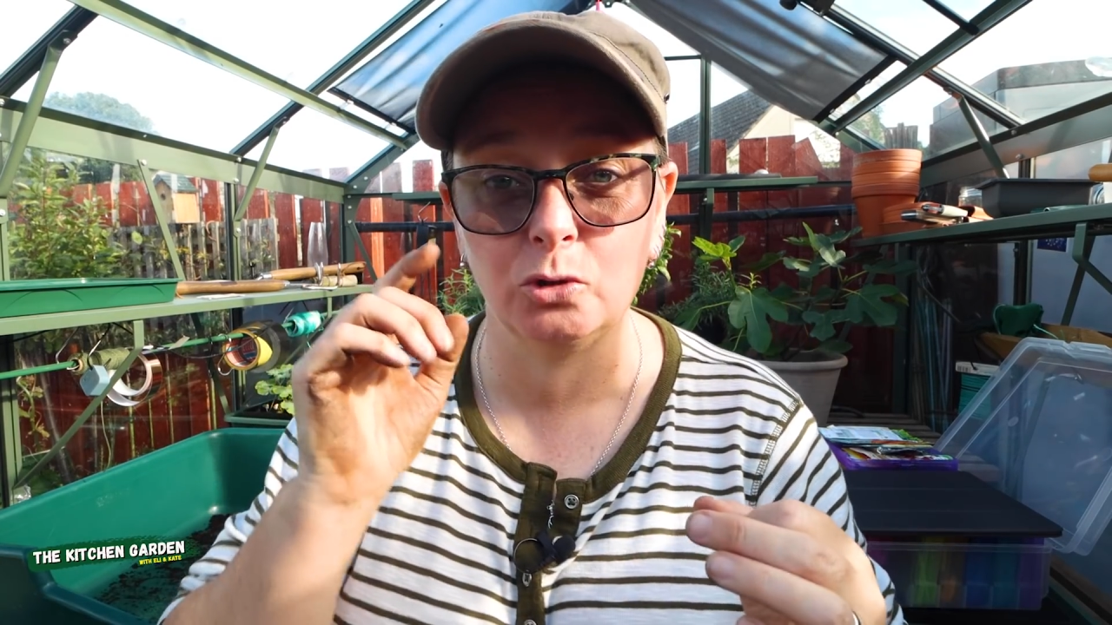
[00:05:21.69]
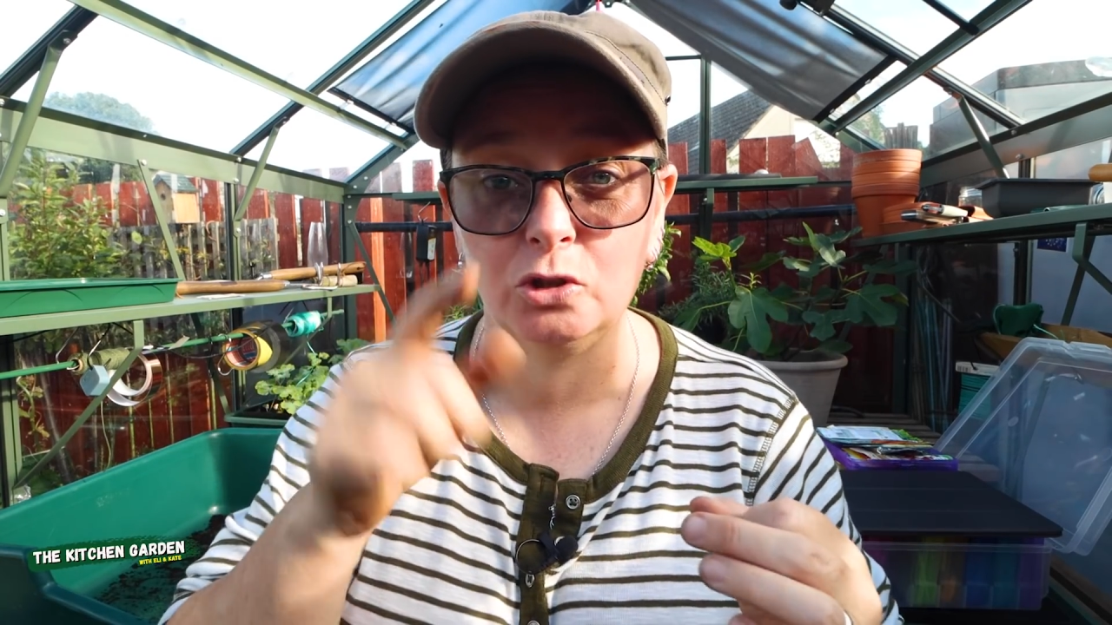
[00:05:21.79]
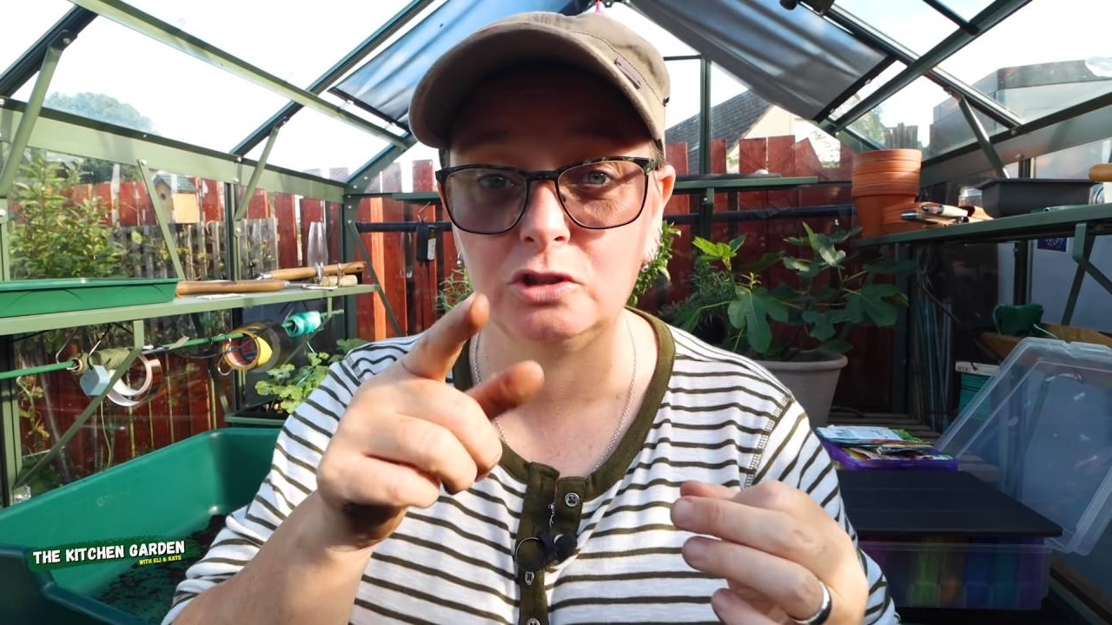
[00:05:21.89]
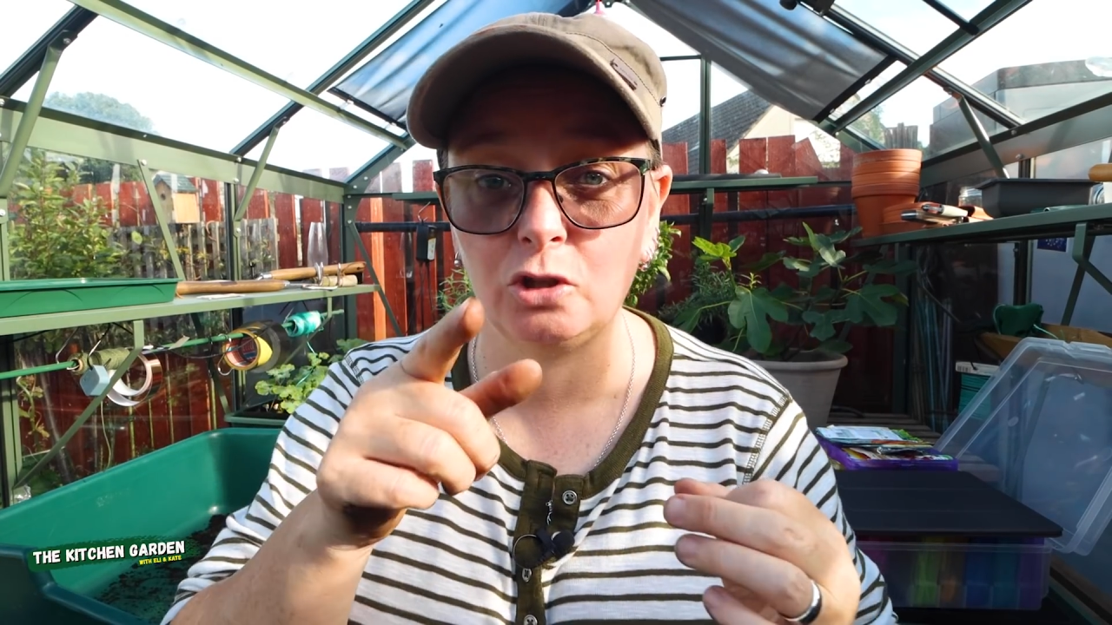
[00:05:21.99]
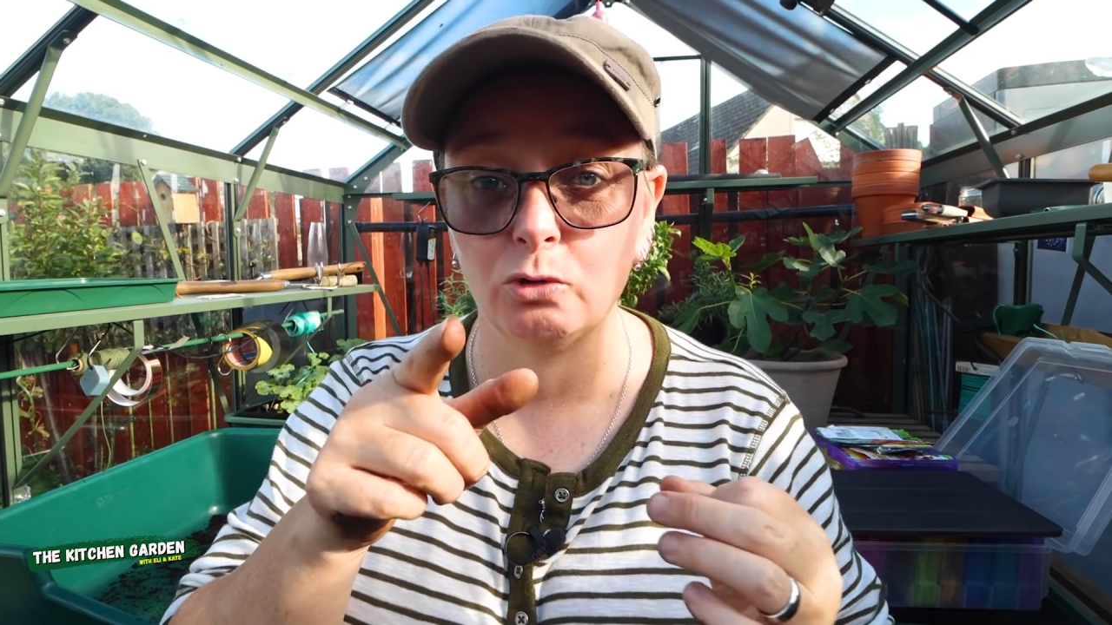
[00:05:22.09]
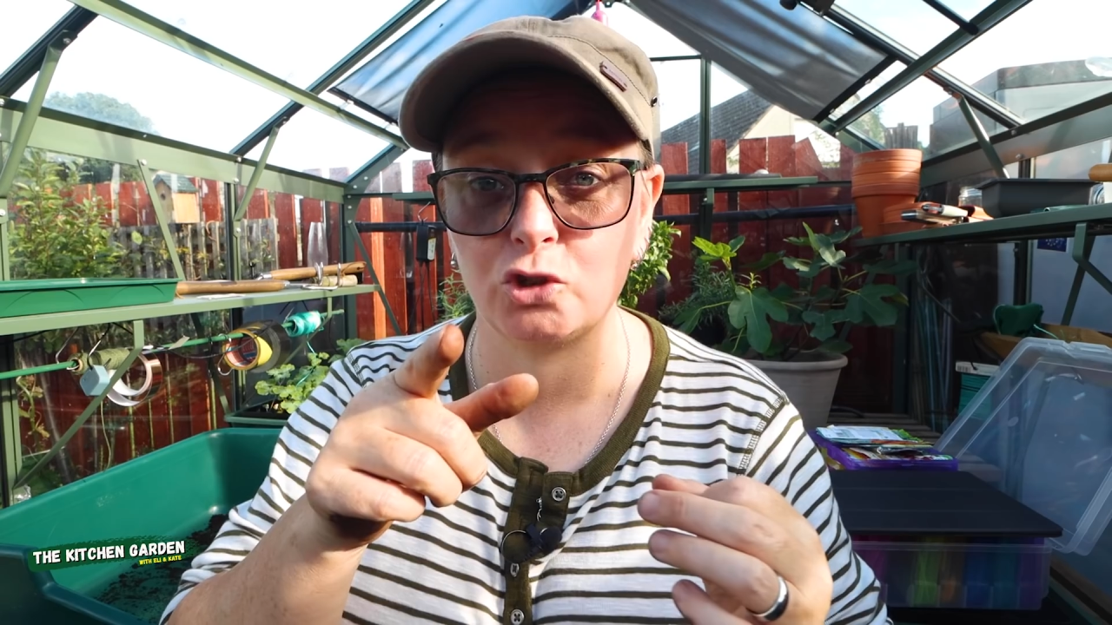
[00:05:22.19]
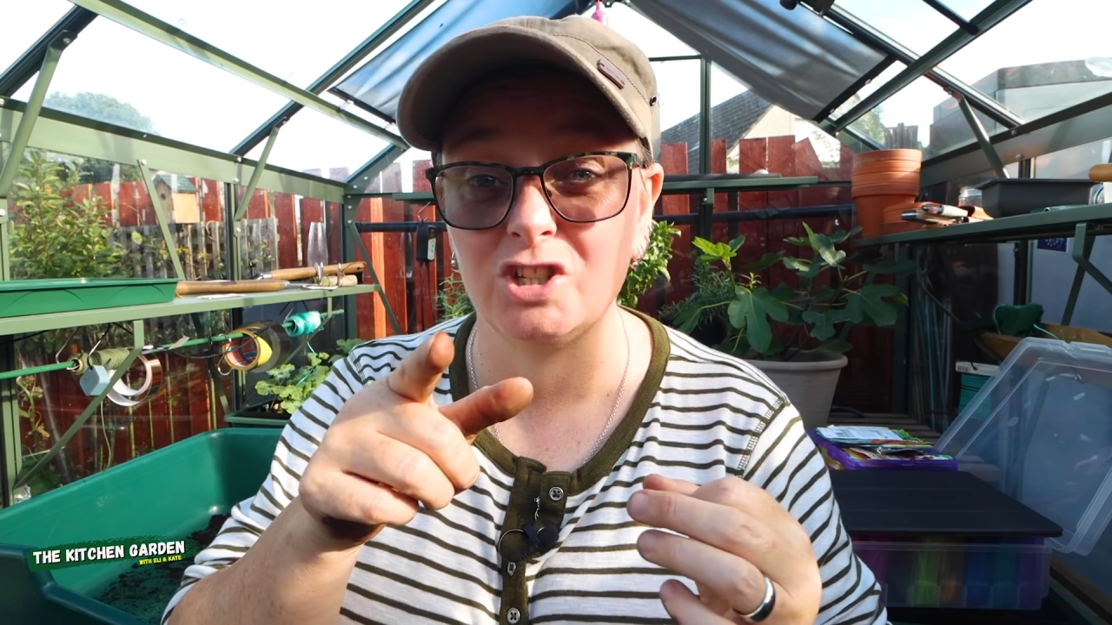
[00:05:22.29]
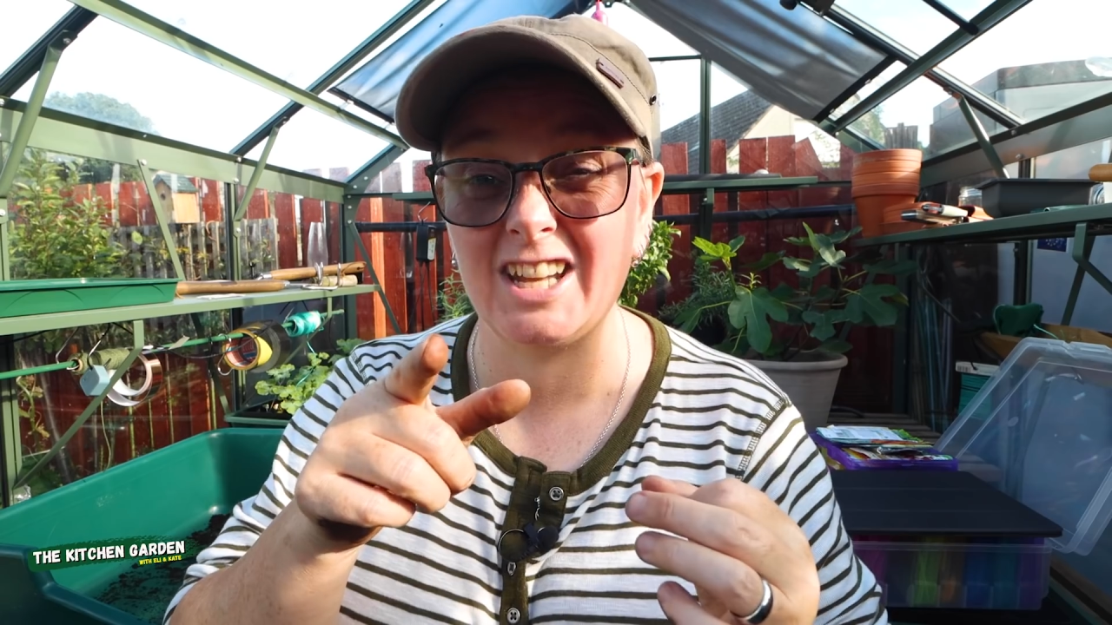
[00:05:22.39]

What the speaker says: going to talk to you